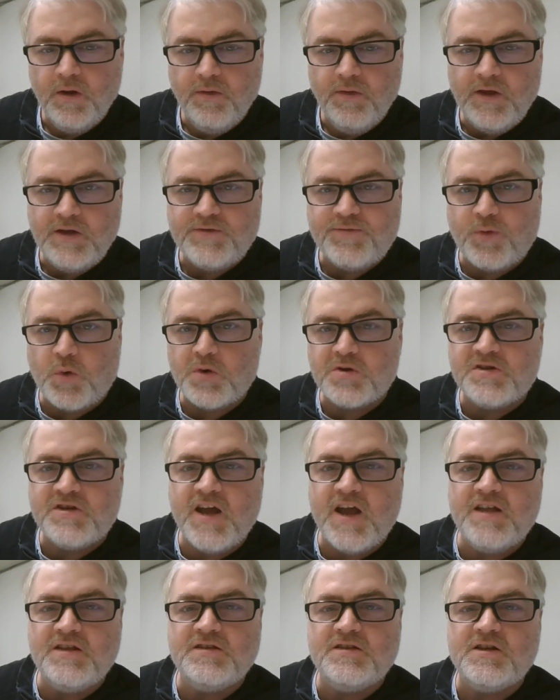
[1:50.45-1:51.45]
These 4
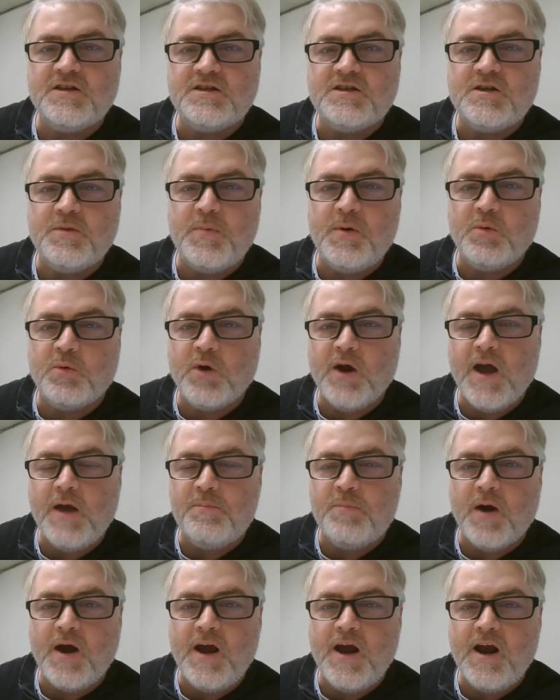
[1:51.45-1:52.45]
sentences should be
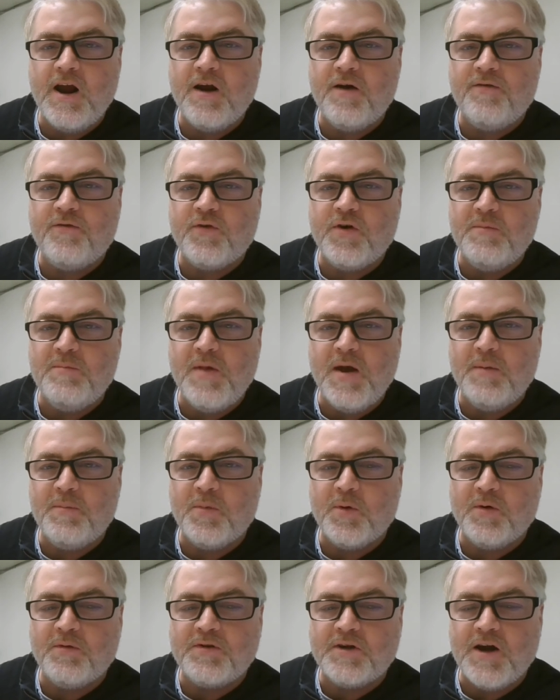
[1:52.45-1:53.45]
read by every
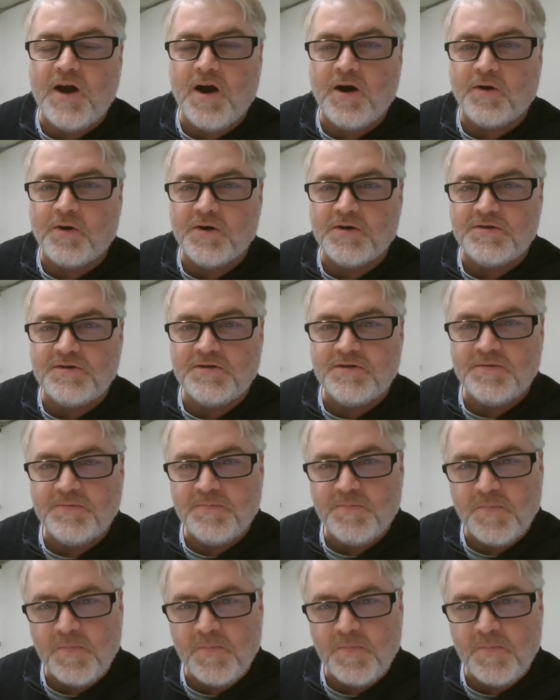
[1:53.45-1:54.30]
member of Congress.